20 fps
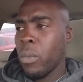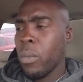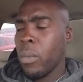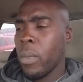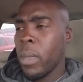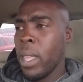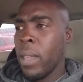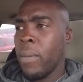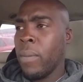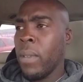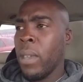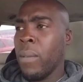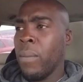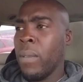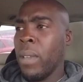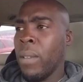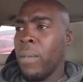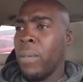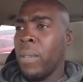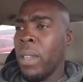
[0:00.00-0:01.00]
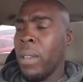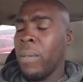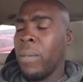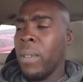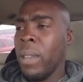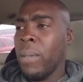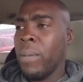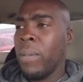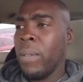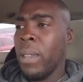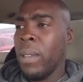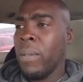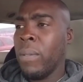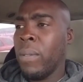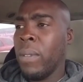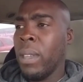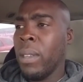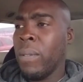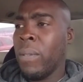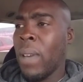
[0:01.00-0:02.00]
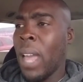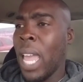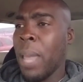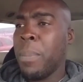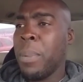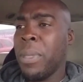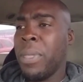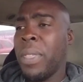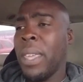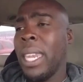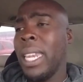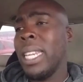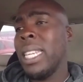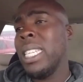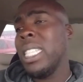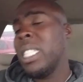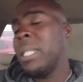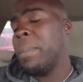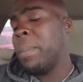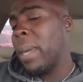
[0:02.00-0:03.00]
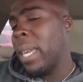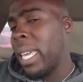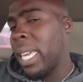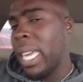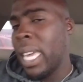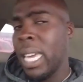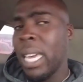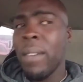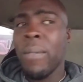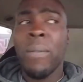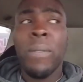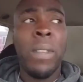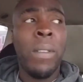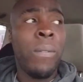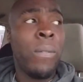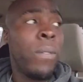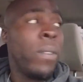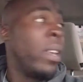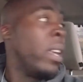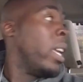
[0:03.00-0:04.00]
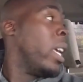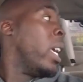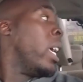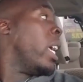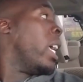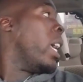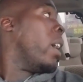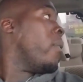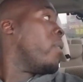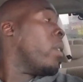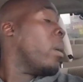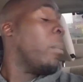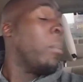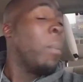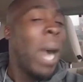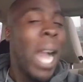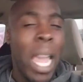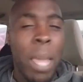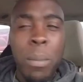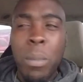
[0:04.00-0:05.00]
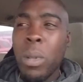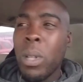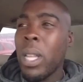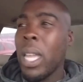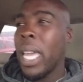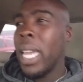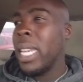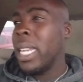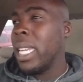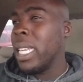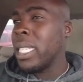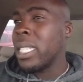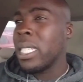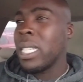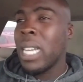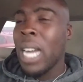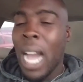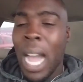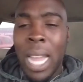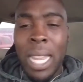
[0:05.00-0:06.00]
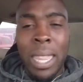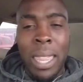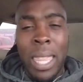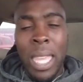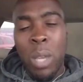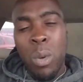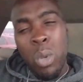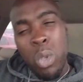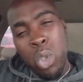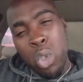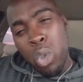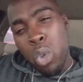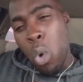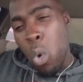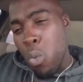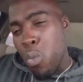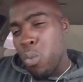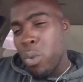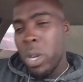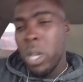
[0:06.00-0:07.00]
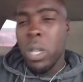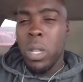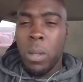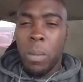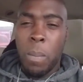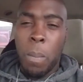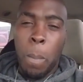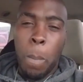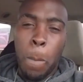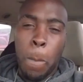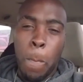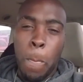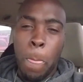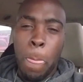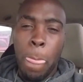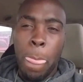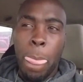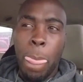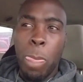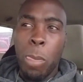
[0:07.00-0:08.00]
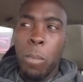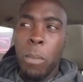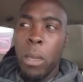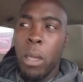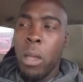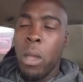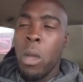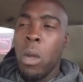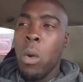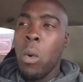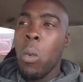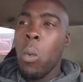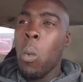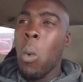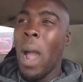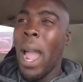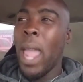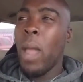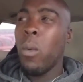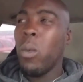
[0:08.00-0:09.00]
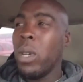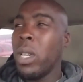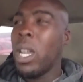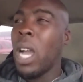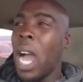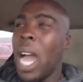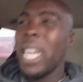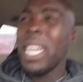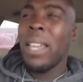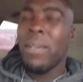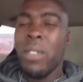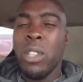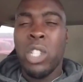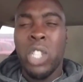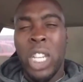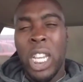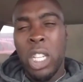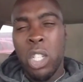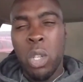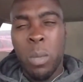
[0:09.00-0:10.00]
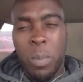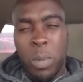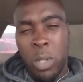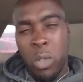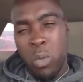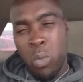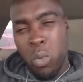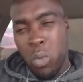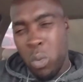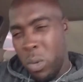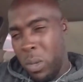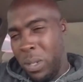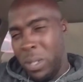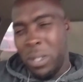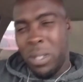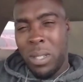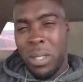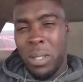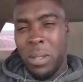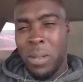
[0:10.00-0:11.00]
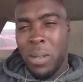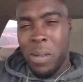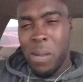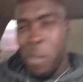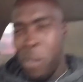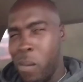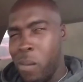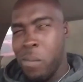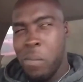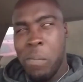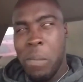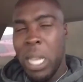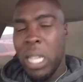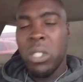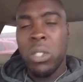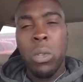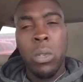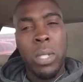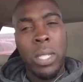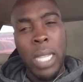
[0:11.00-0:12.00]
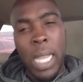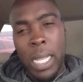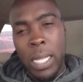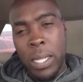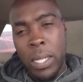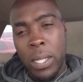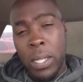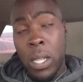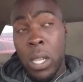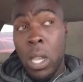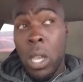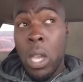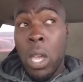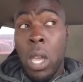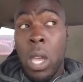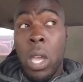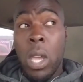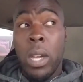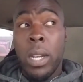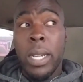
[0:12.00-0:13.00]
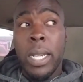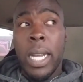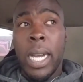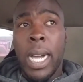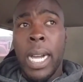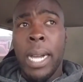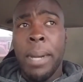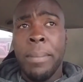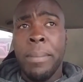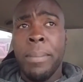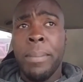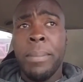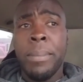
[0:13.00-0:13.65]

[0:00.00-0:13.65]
if hypothetically speaking, if the Bible and this God thing was so real, why would God have to change up his rules? Makes no sense. You